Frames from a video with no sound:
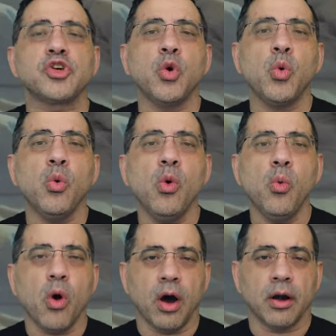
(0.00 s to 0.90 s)
cool
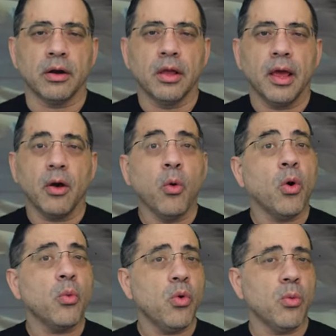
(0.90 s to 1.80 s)
water
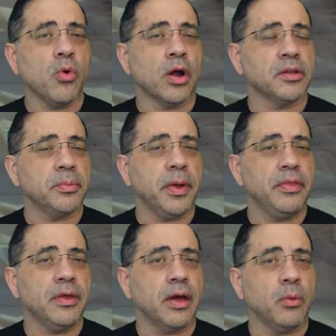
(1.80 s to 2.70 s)
or warm water
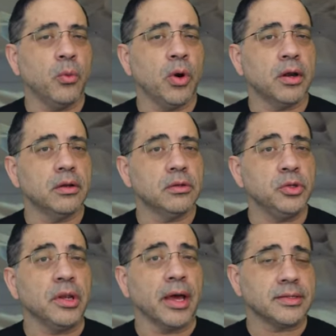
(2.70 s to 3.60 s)
depending on what you
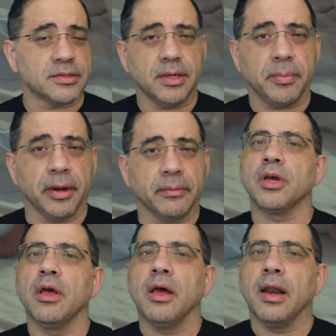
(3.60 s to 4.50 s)
like to sleep in.
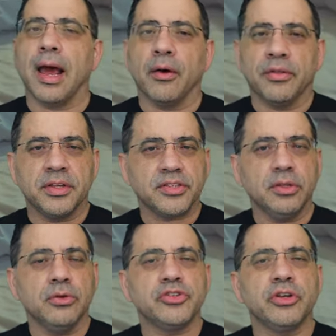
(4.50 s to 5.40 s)
Now, this
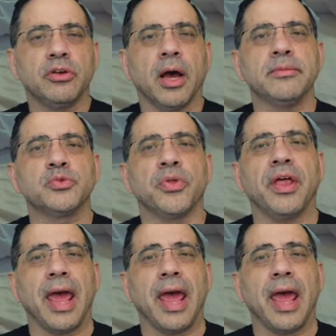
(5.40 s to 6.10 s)
solution comes with an